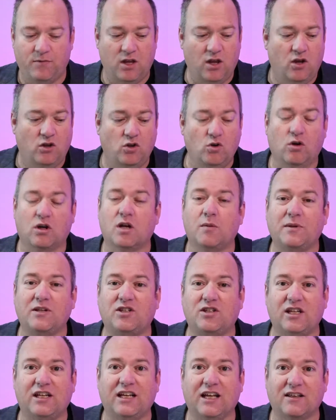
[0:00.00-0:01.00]
you're going to be
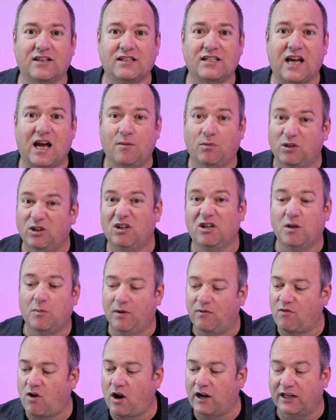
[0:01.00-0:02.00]
sitting at the table and you're going to be
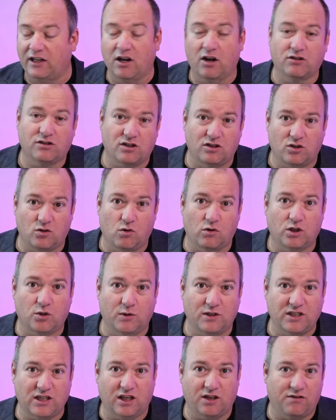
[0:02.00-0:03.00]
writing notes and talking to
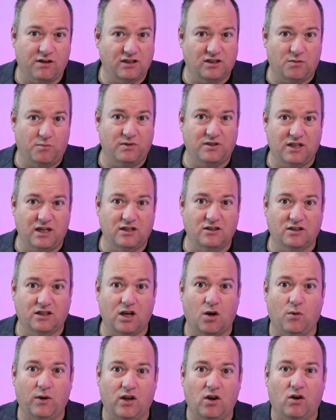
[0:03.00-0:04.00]
each other as the presenter's
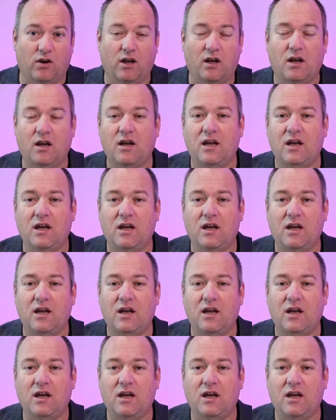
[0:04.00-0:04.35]
going on.